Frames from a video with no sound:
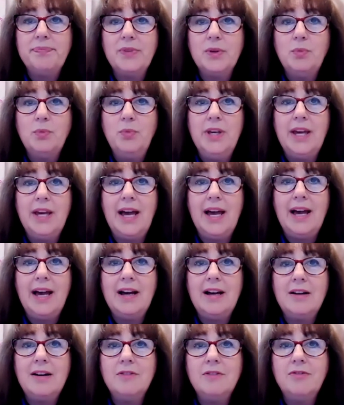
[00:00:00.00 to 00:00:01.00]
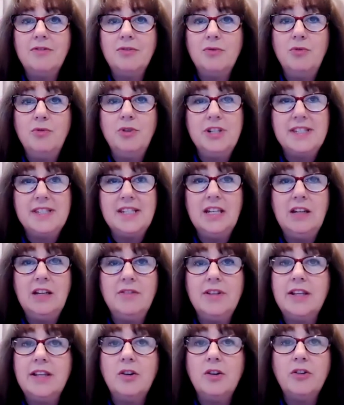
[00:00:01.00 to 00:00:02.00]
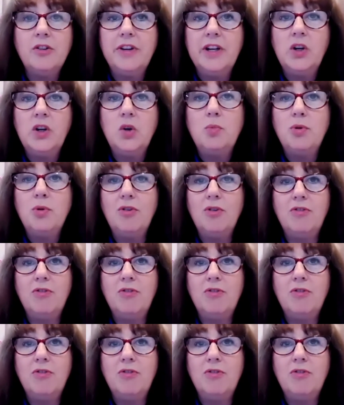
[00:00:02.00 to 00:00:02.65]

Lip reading: we have received that are available